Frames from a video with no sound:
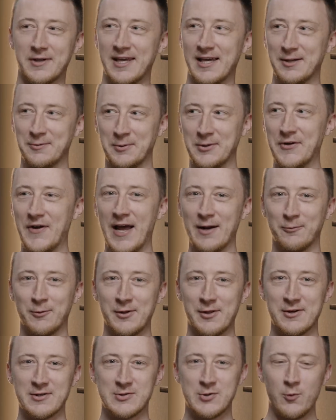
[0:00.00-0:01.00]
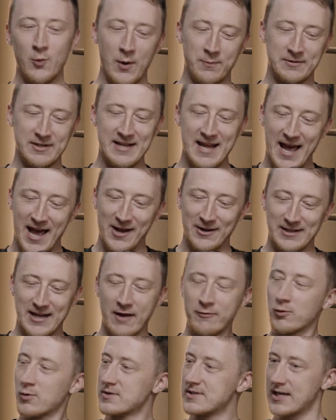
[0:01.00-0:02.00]
kid when you had one of those. You whipped it out.
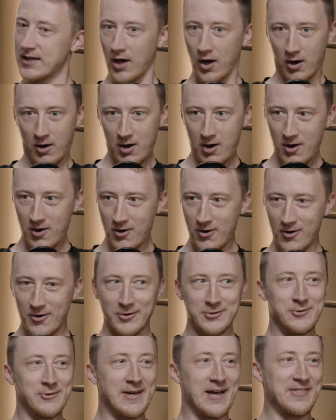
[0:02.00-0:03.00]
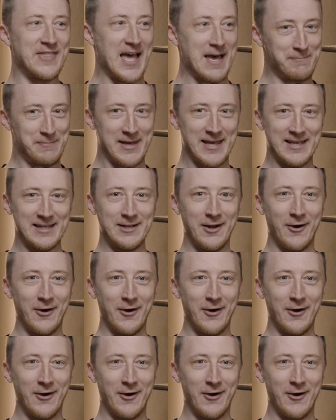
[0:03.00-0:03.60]
Everyone's like, "Oh, you got that pen?"